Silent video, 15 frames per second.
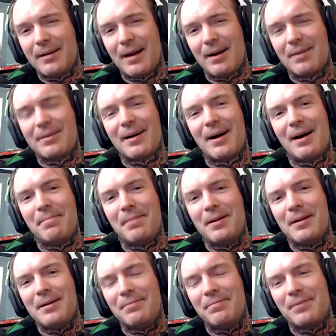downtime, and
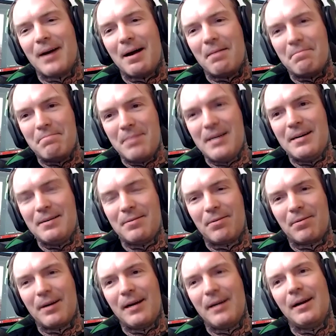then you've got meet and
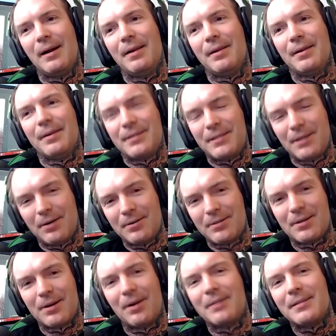greet, and then the show
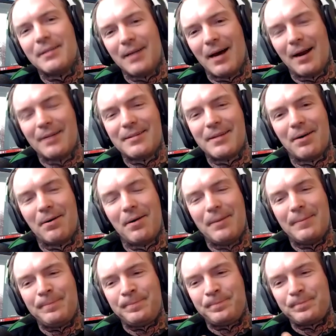starts and yada. Mm-hmm. So
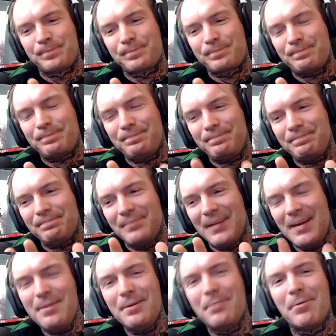
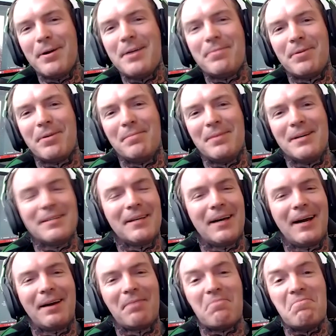in the green room is
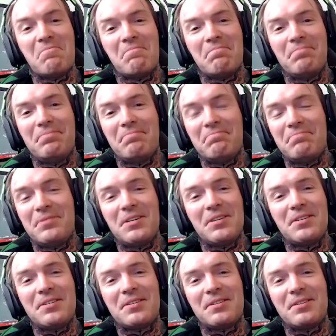like
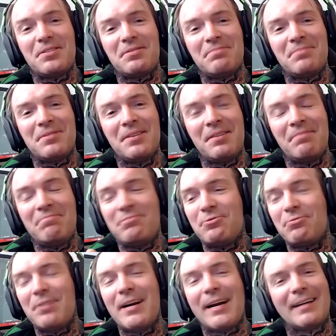just
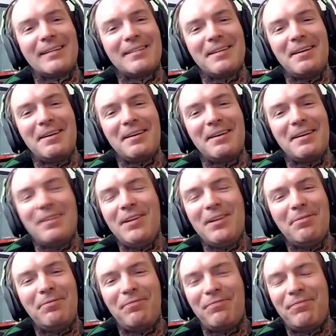drinks and little